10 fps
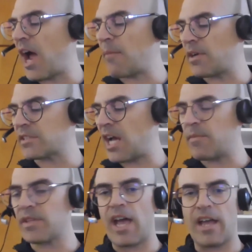on top
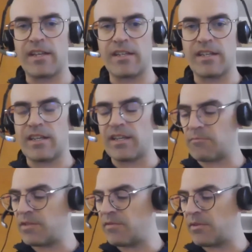of that, and
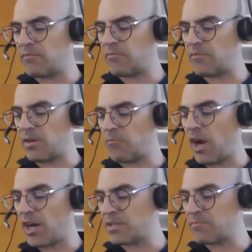we've been
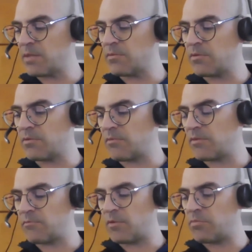watching people who
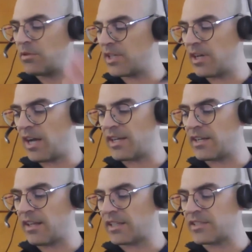will put it on
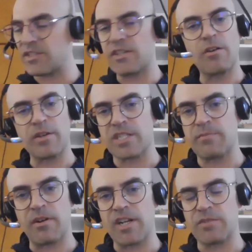and like zero
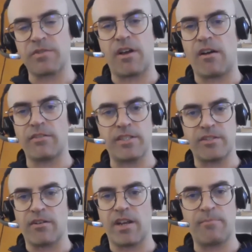experience with
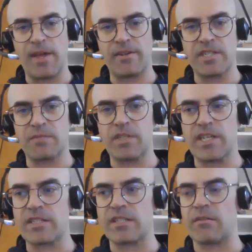HoloLens or head-mounted
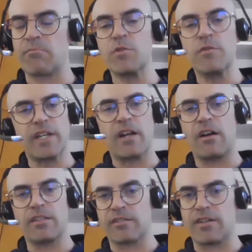displays, and they're moving
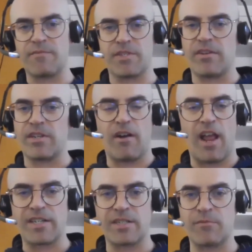holograms, they're
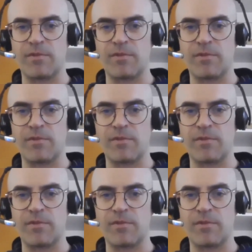interacting with